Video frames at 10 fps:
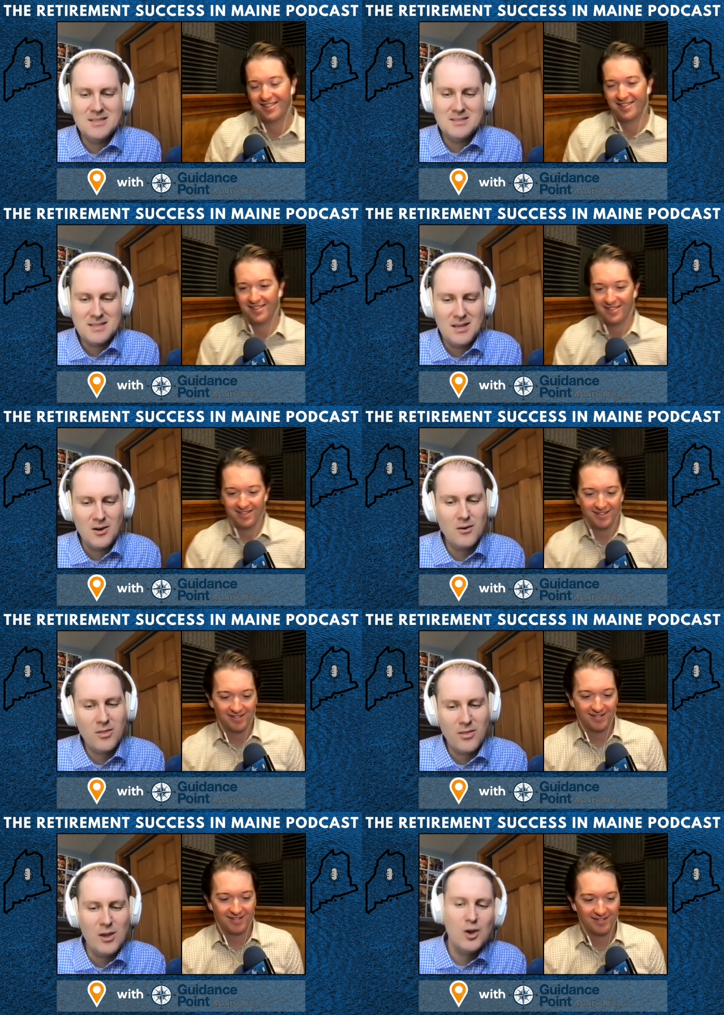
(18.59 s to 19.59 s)
Speaker 1: is here.
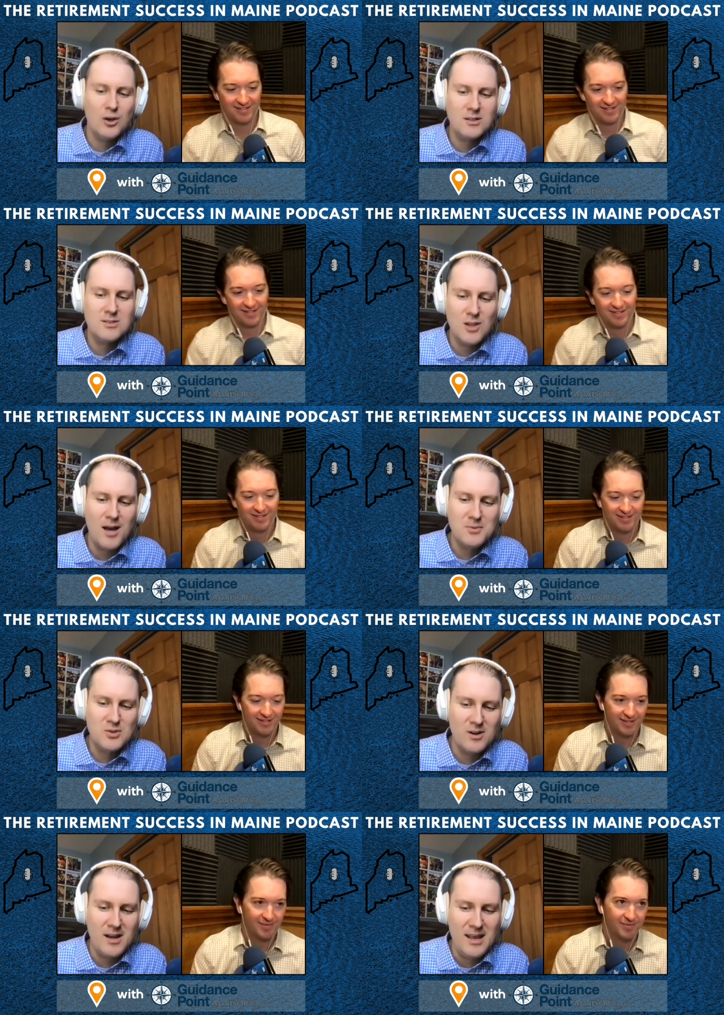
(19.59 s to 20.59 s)
The Cook's
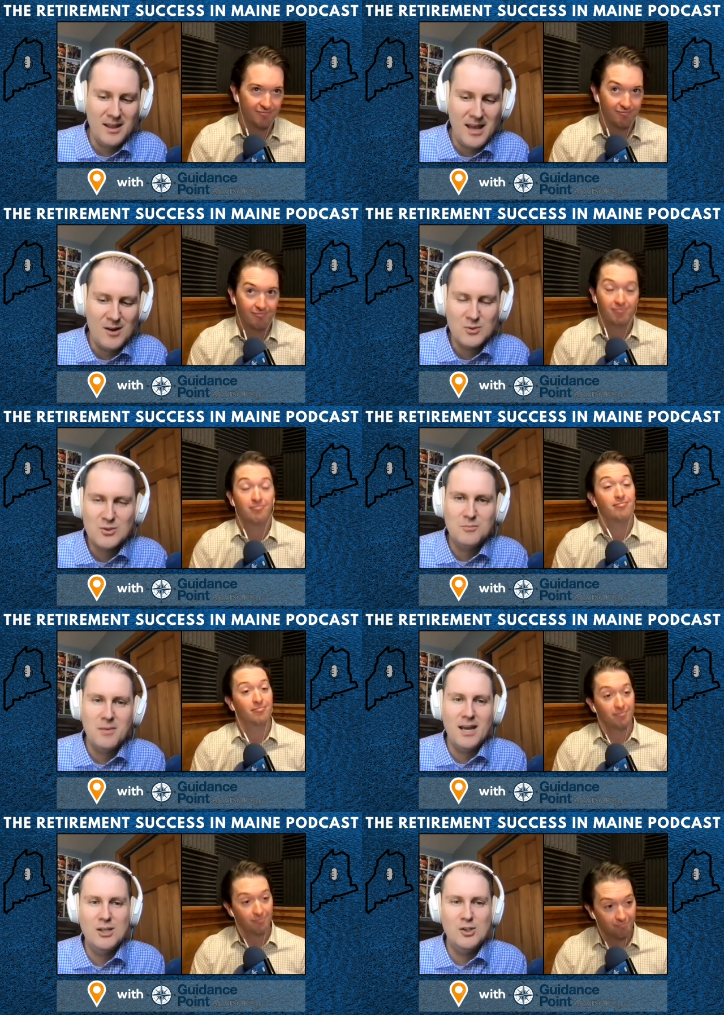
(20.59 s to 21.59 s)
Lobster and Ale House to
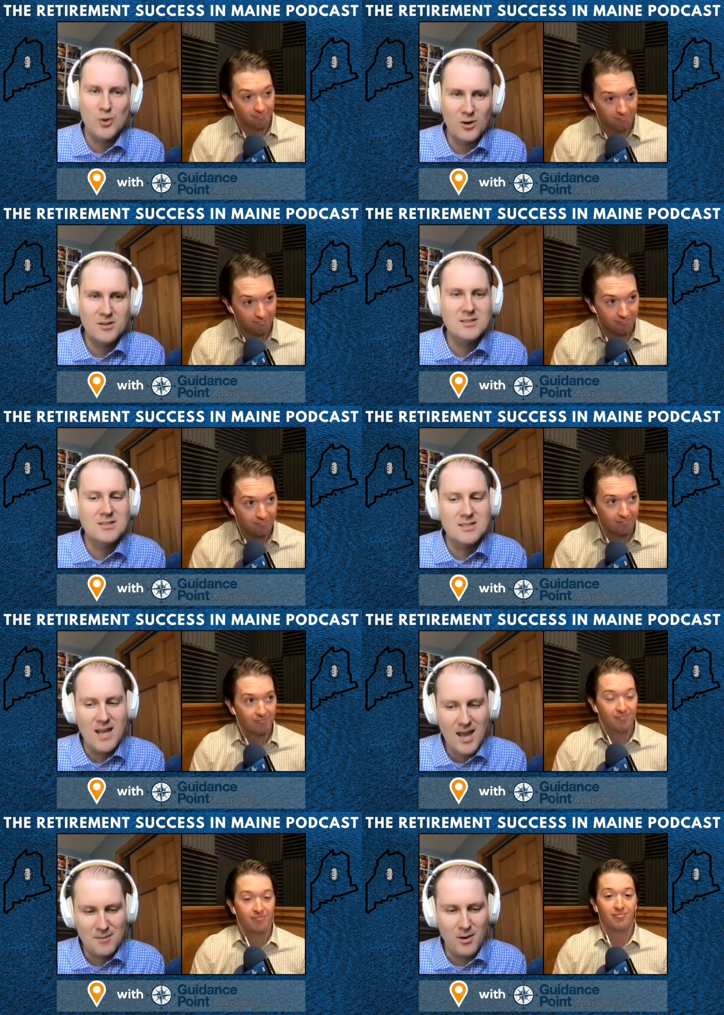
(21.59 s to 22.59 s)
my Jordan
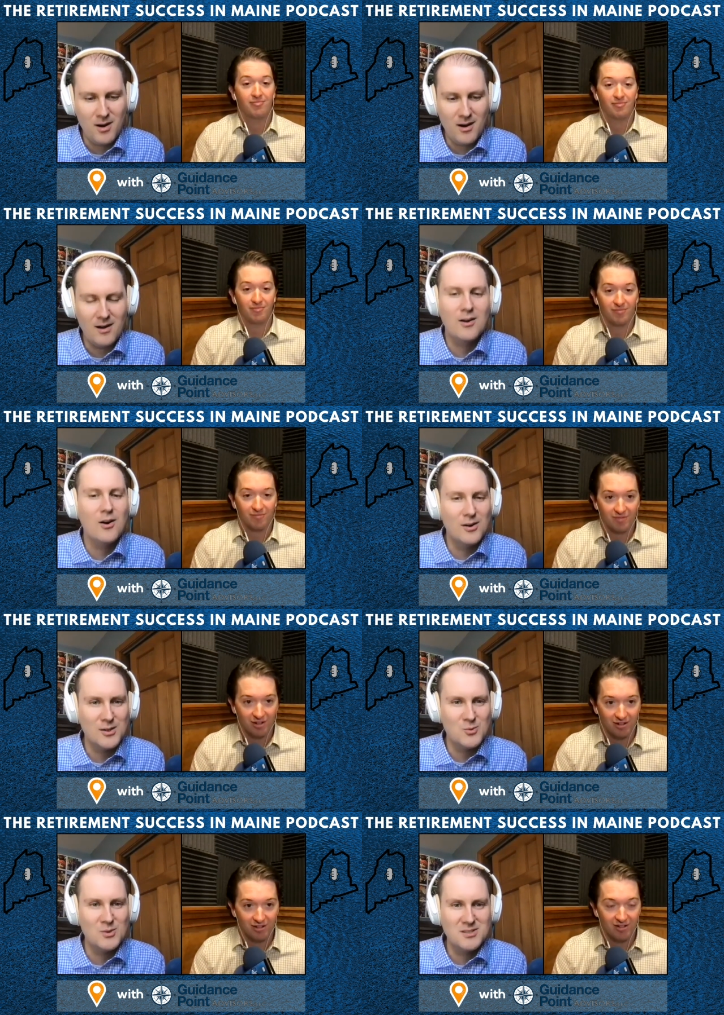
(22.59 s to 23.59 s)
Snack Bar,
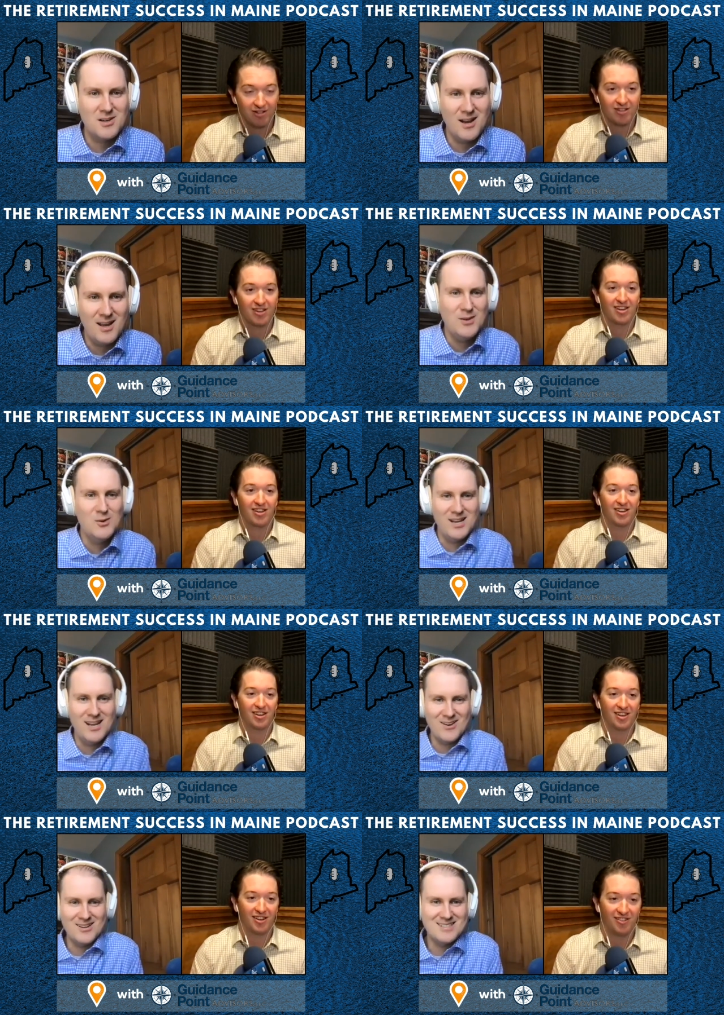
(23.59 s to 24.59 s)
Curtis Wister. How you doing today,
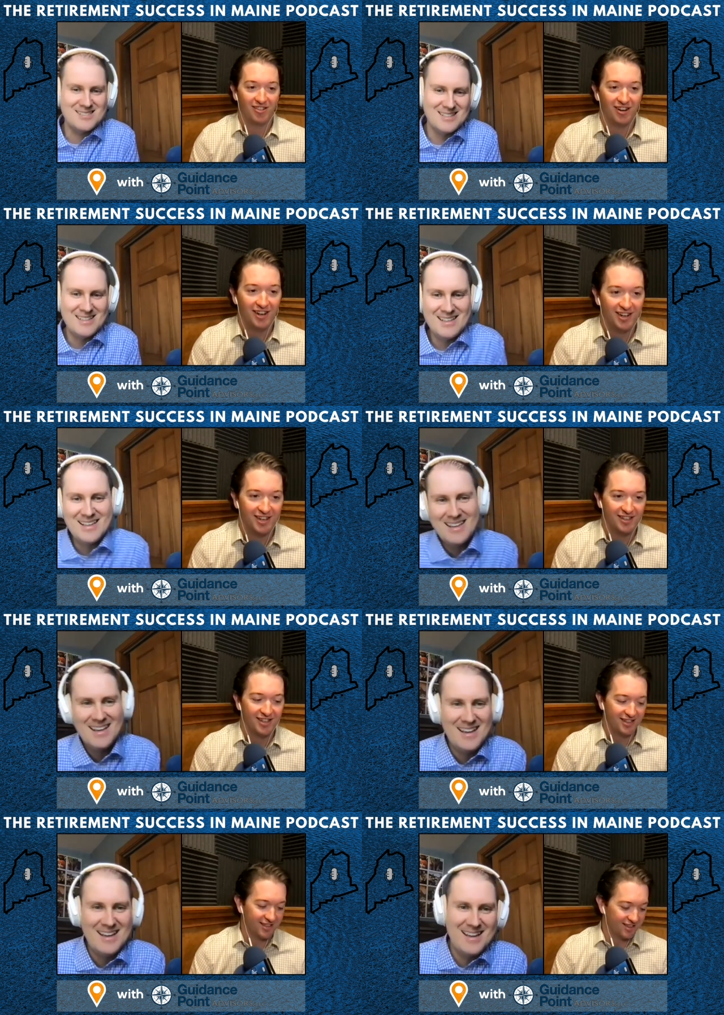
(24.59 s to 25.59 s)
Curtis?
Speaker 2: All right, I
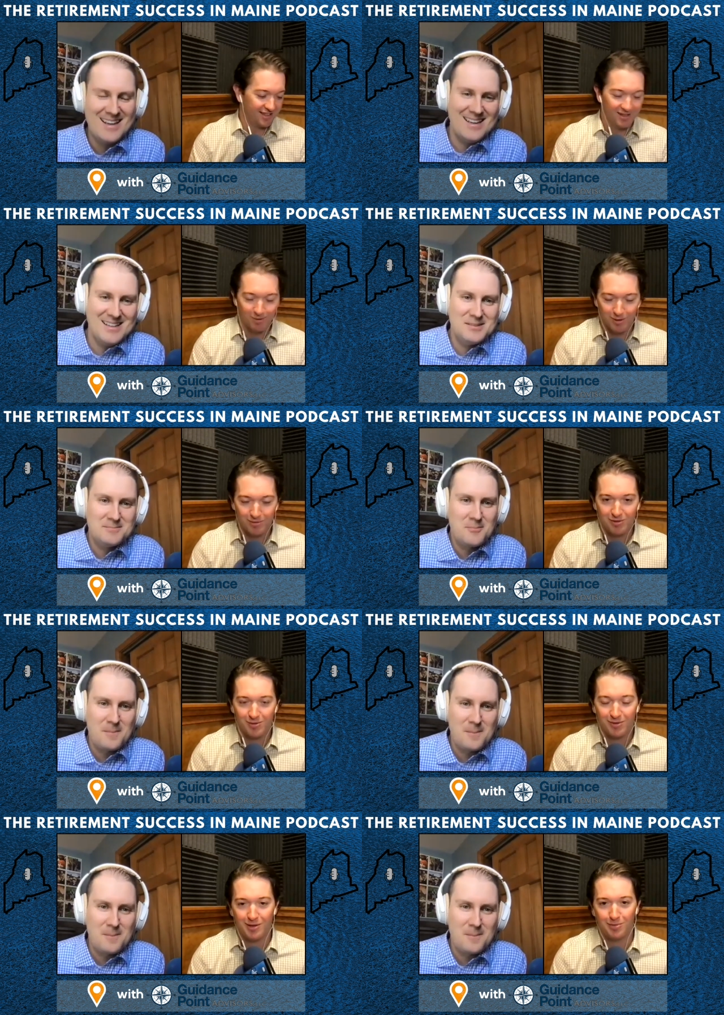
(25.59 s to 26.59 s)
like the theme. I'm
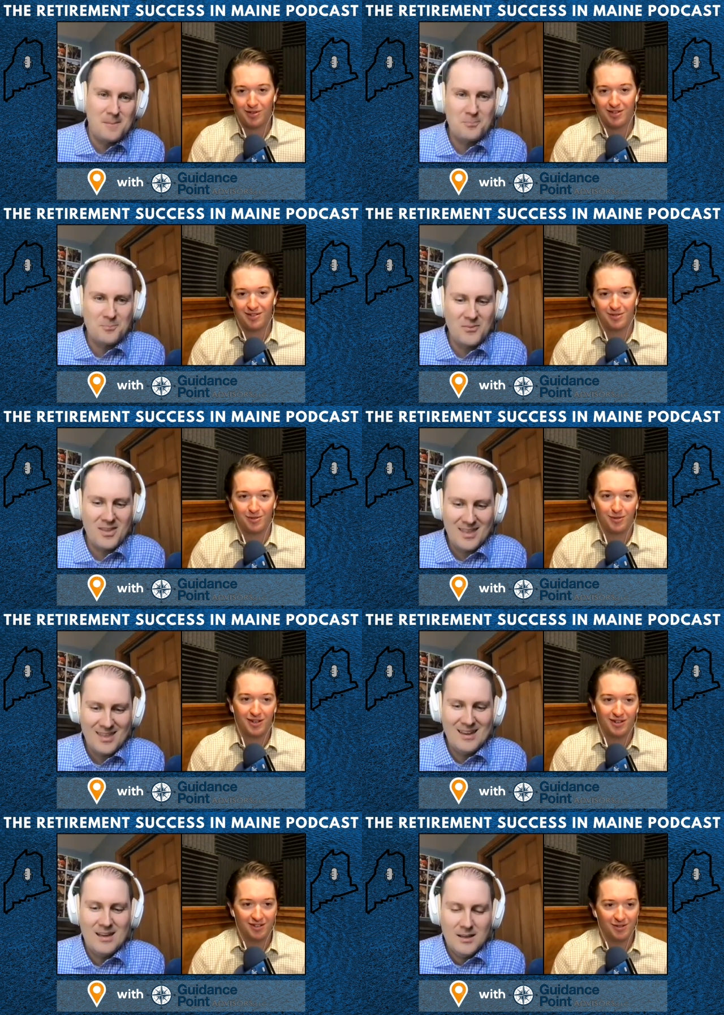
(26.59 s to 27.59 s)
doing well, Ben. Doing
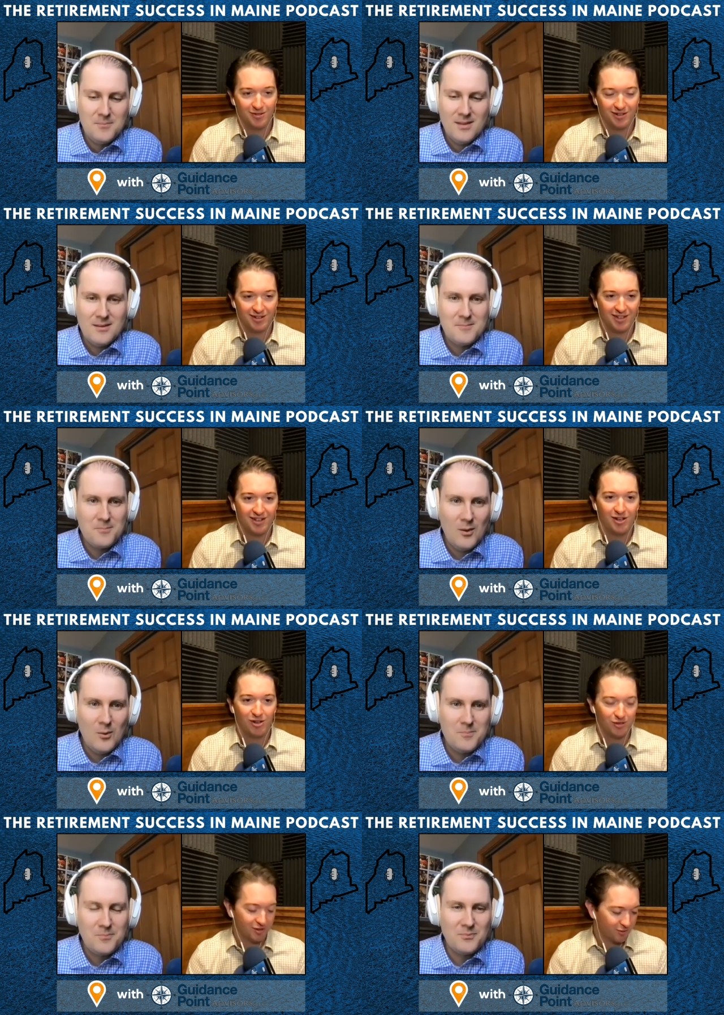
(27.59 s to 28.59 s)
well. You know, we're getting
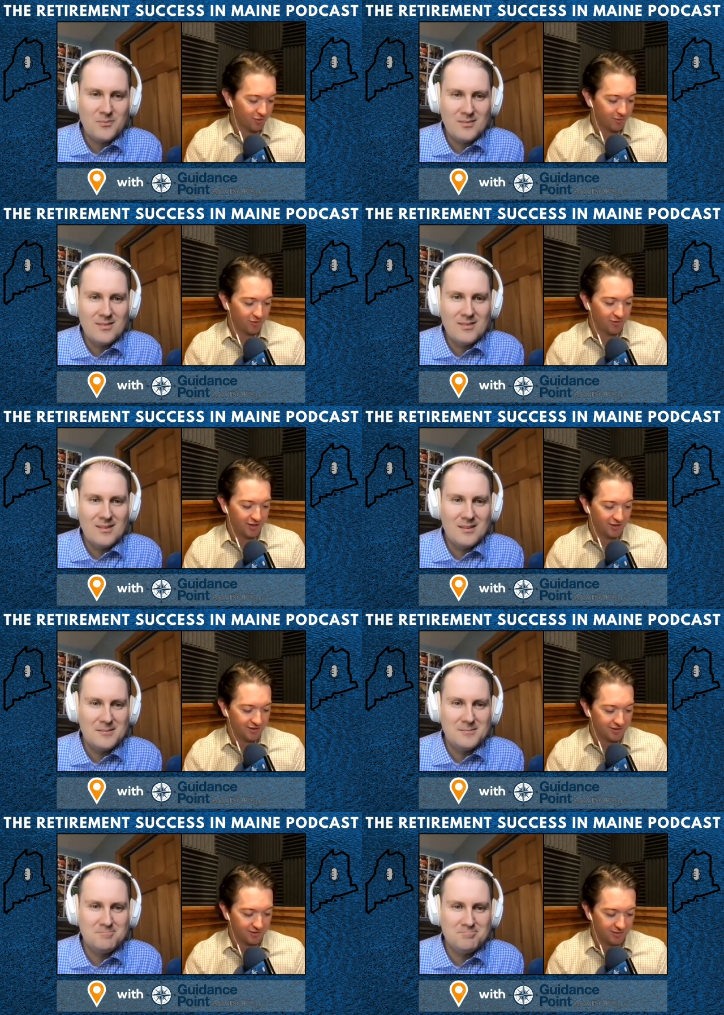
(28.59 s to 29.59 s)
closer to warmer
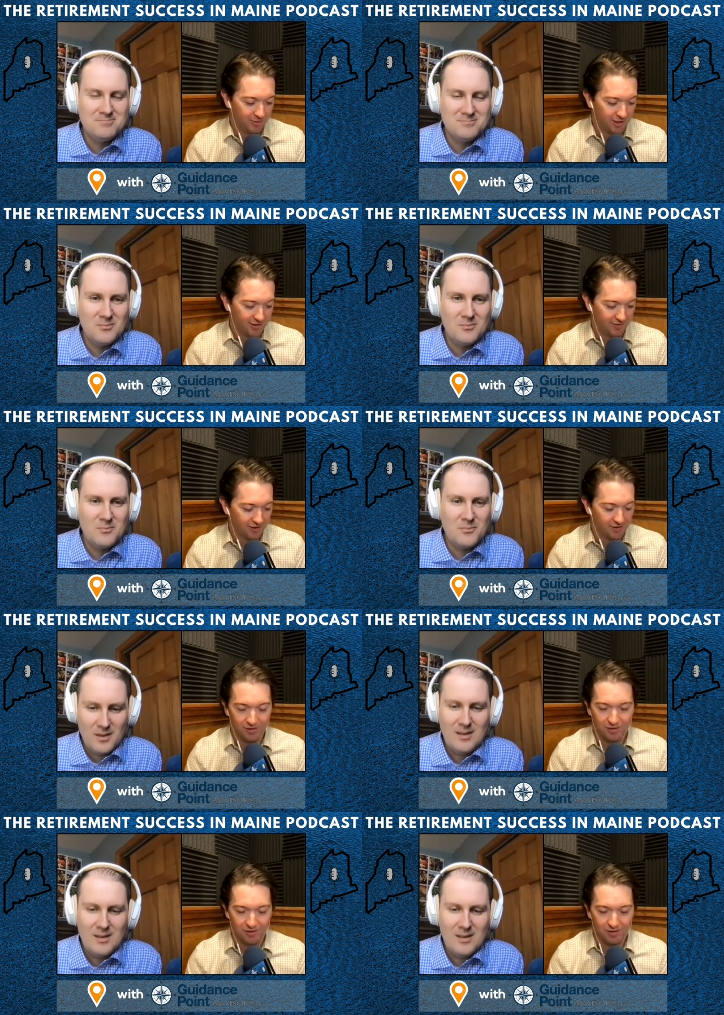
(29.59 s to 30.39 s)
weather, so I might have to go to